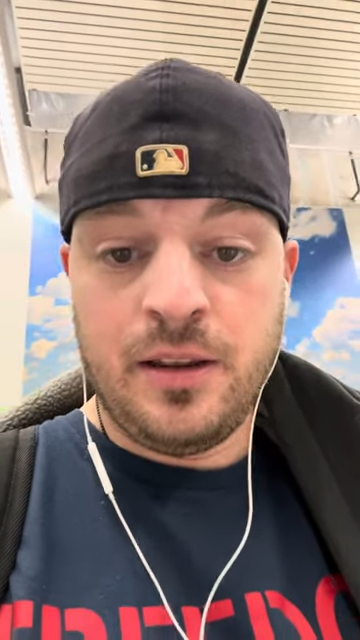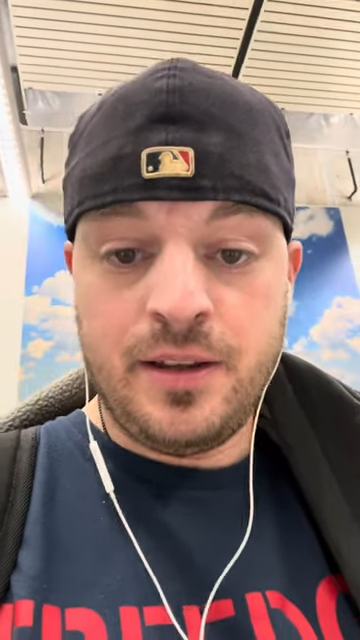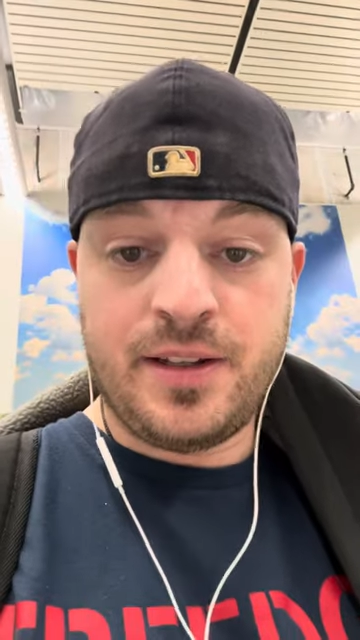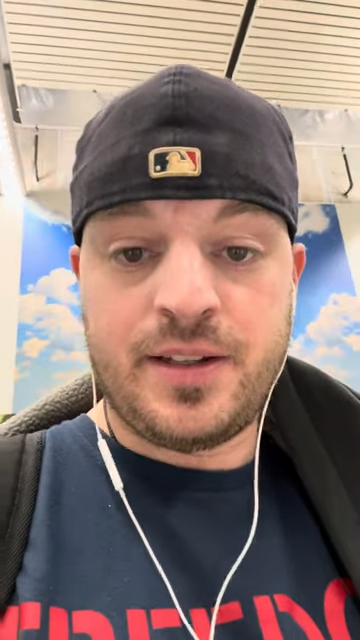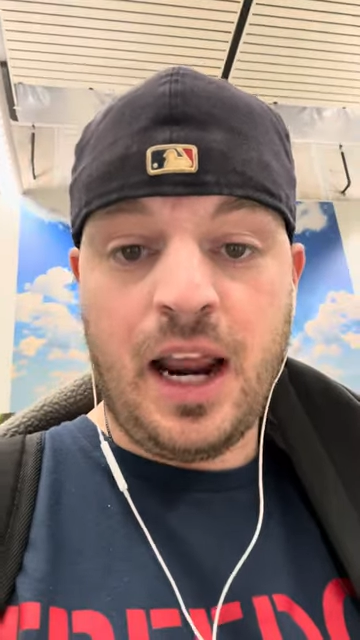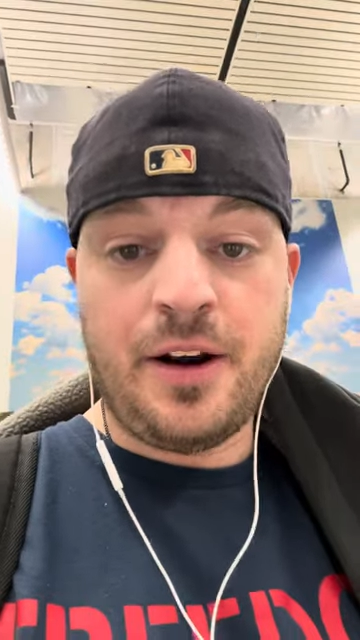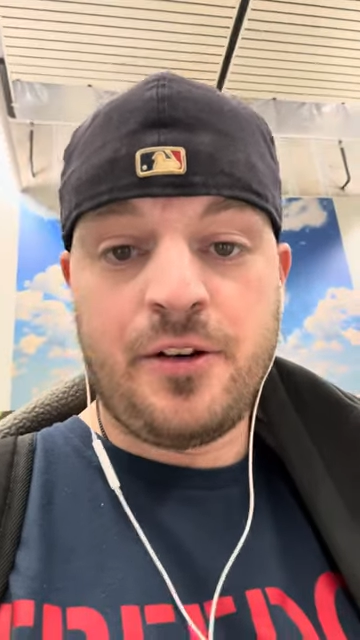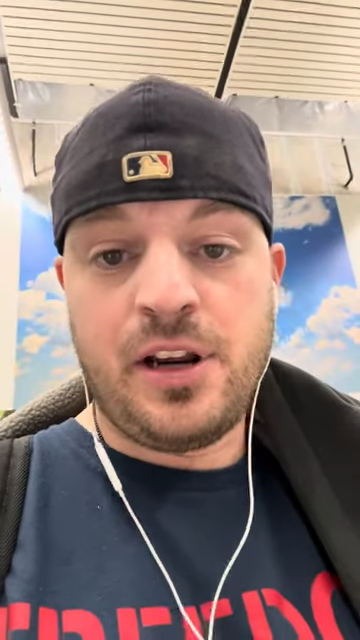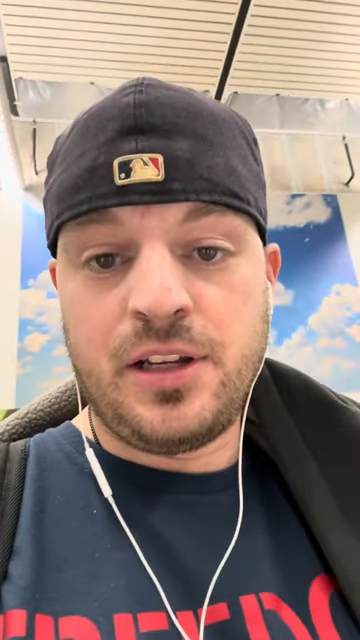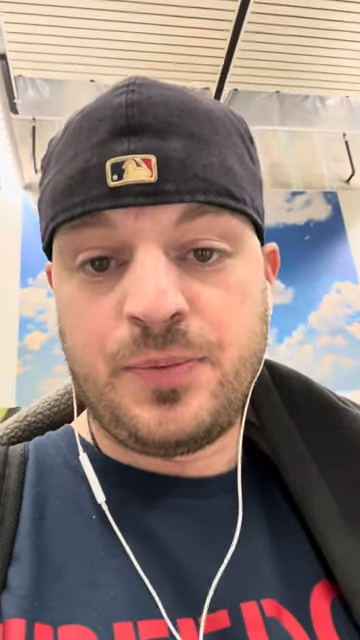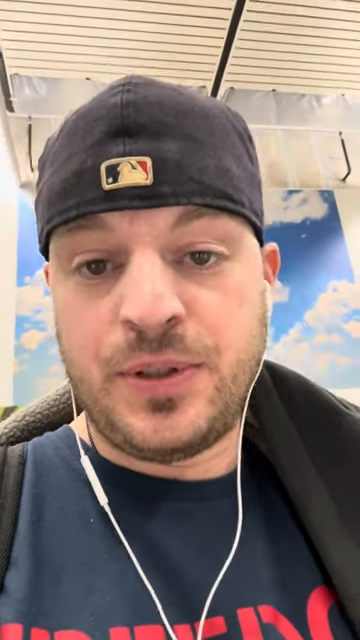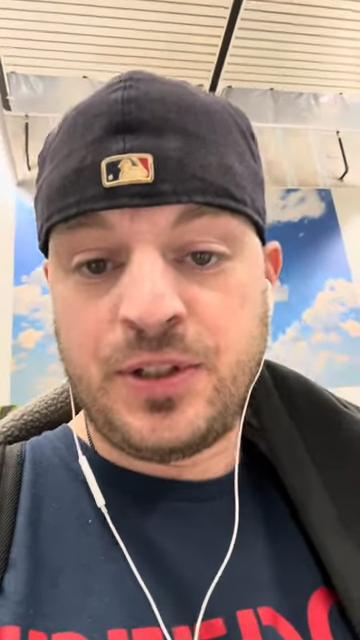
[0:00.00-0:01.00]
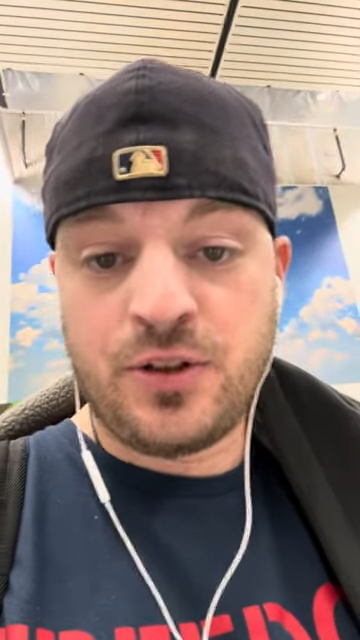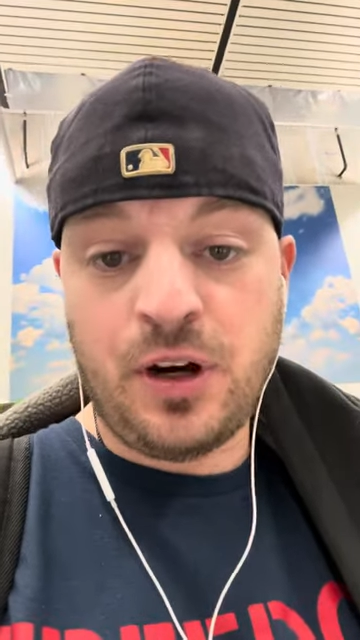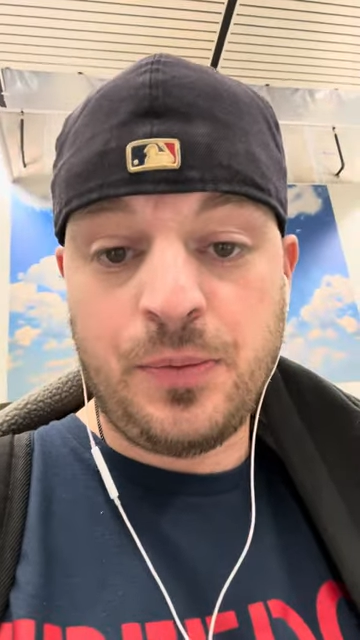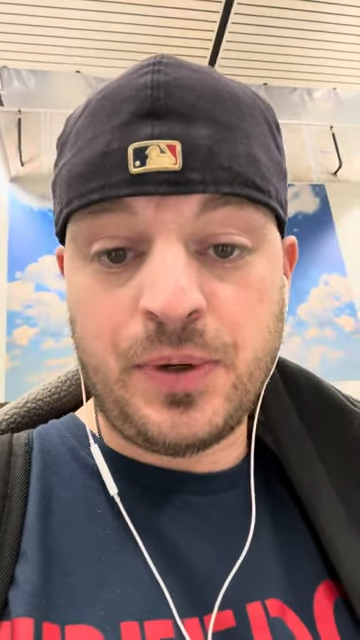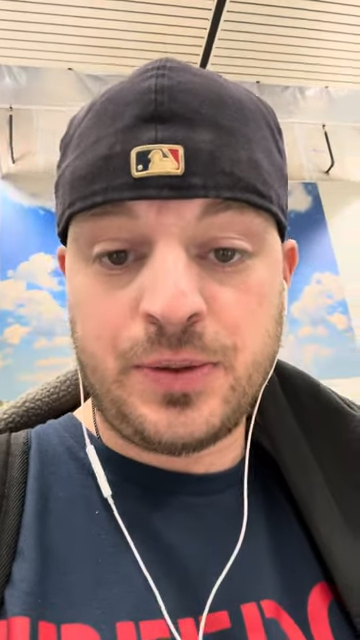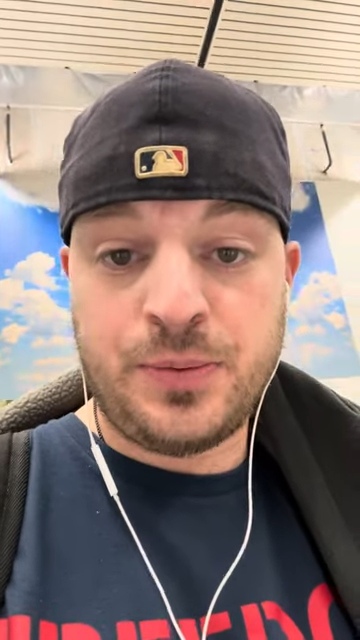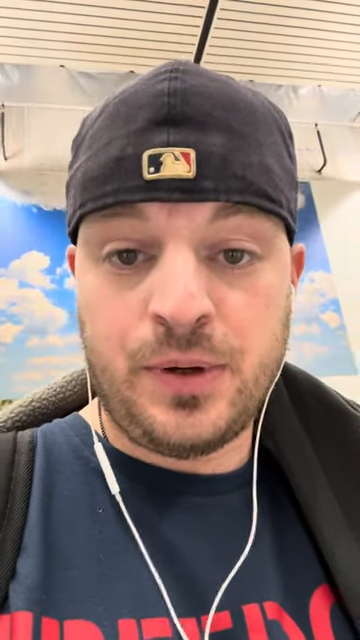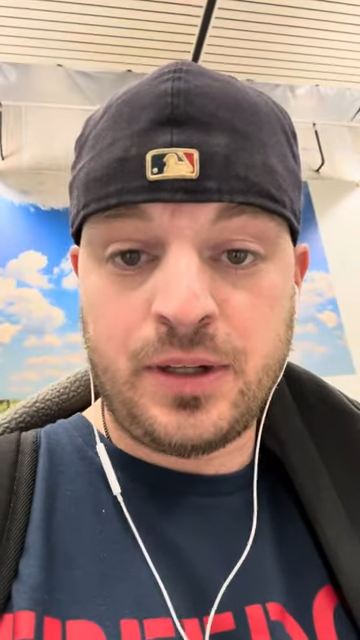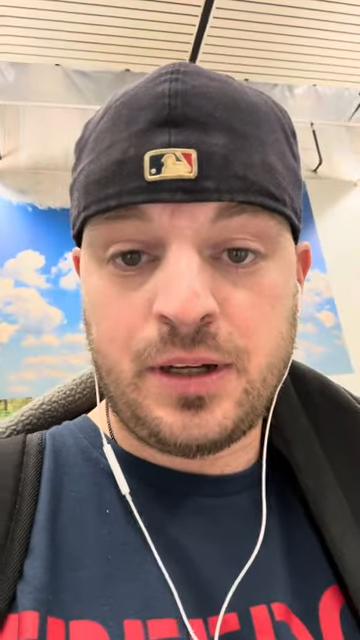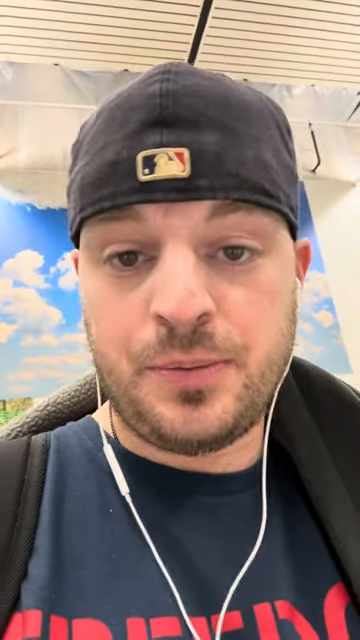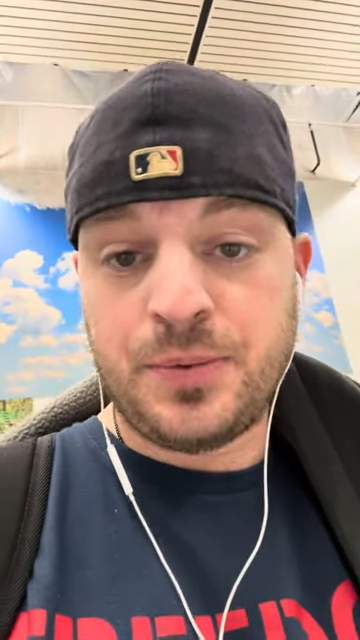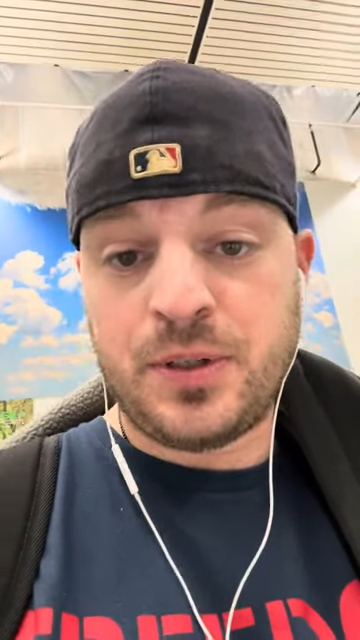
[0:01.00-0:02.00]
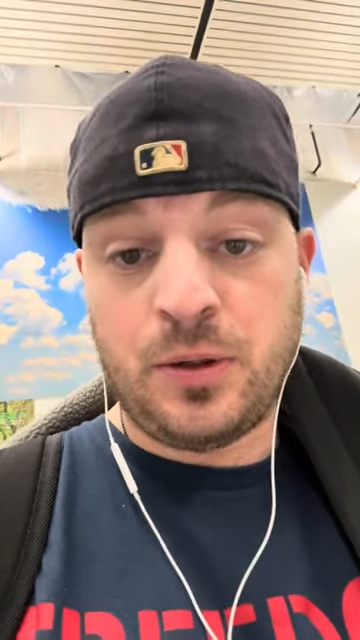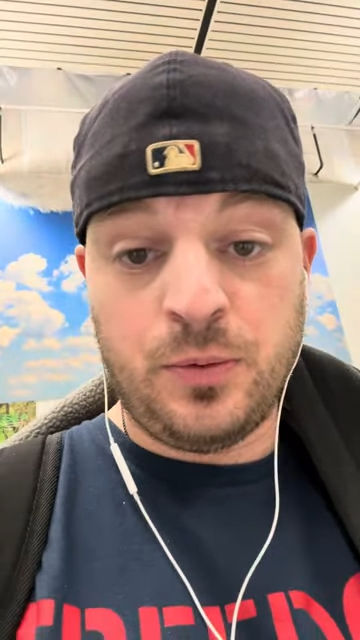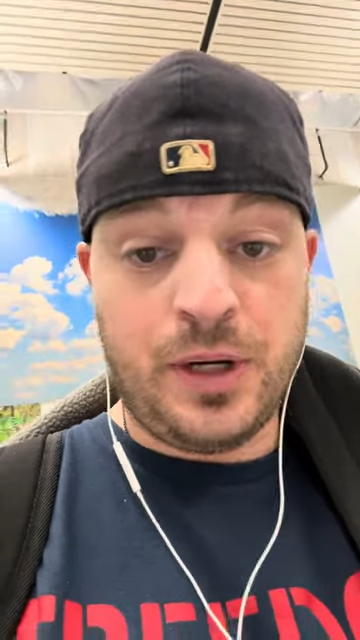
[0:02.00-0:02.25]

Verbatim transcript: this Saturday's Pinstripe Express episode.